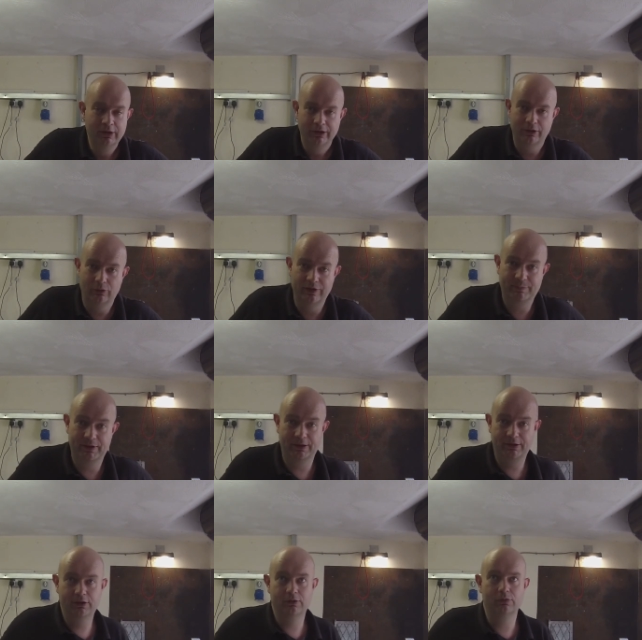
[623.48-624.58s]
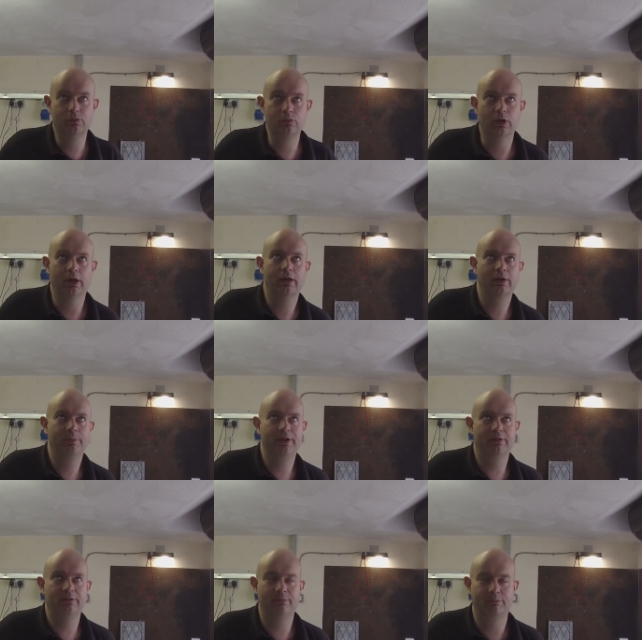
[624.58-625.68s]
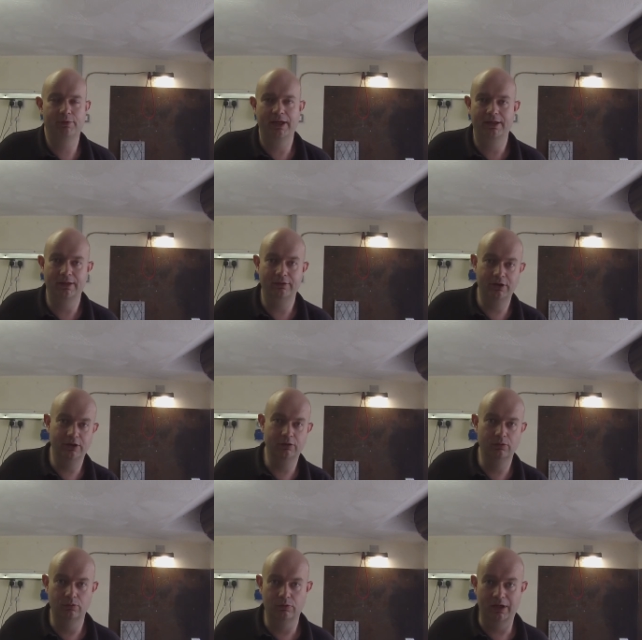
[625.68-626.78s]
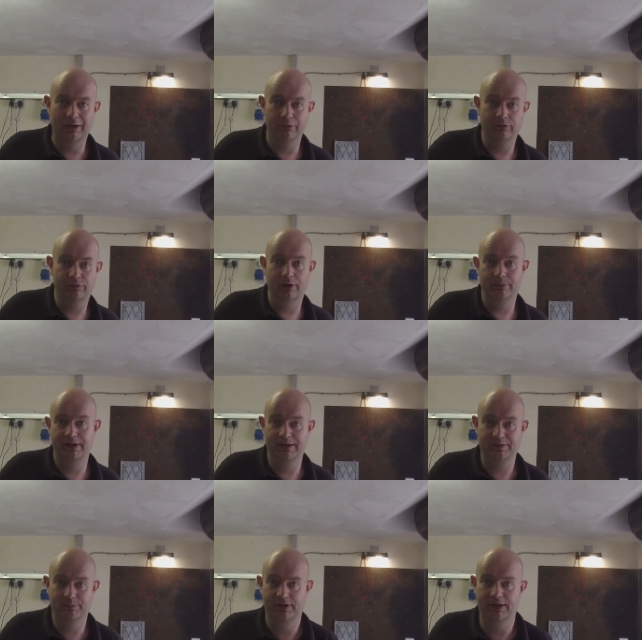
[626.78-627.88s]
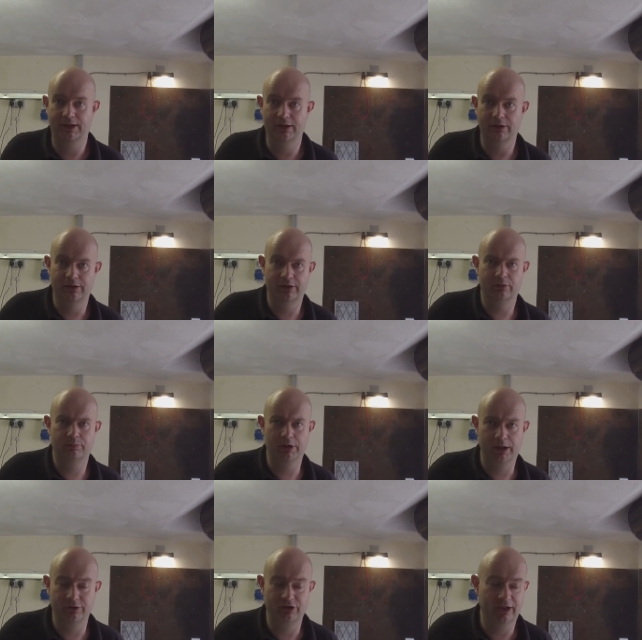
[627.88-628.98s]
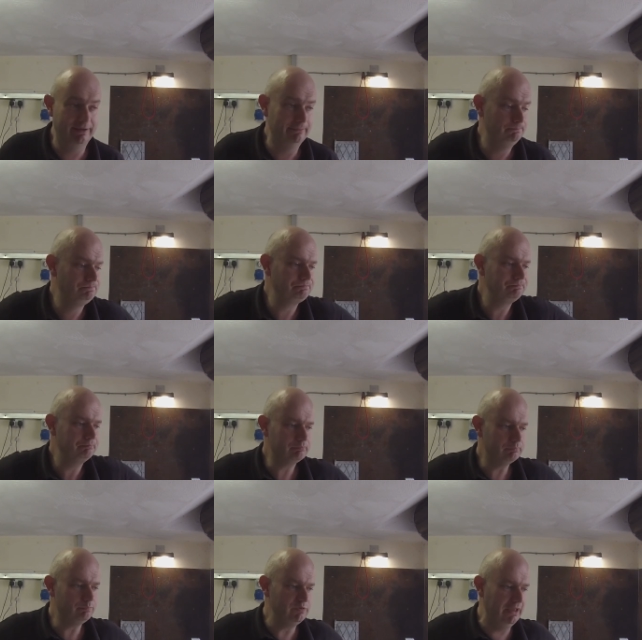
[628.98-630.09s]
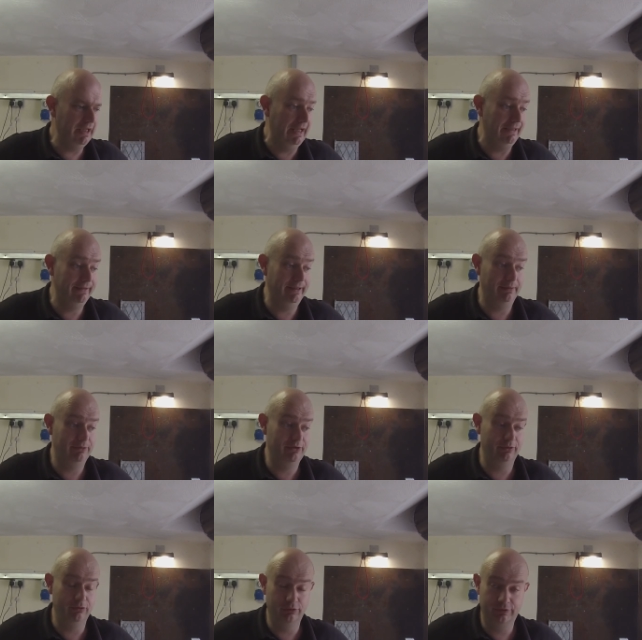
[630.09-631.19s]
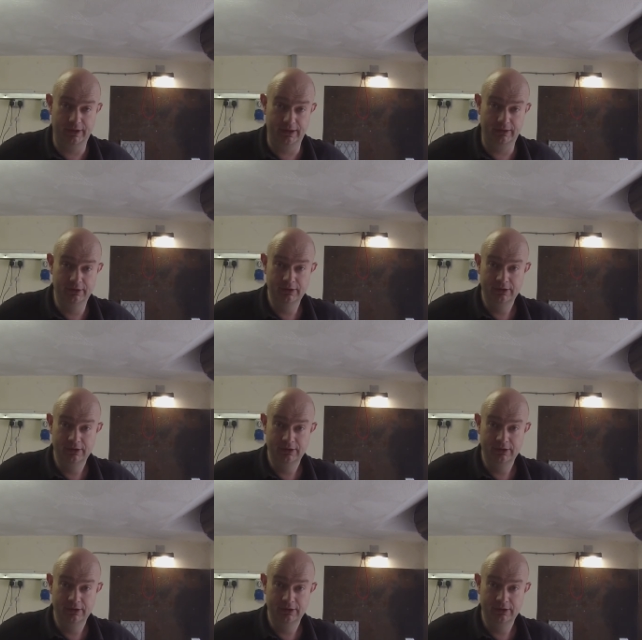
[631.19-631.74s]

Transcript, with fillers: you know, it's been a new, it's been breaking new ground for me this particular project, and uh, it's a good thing.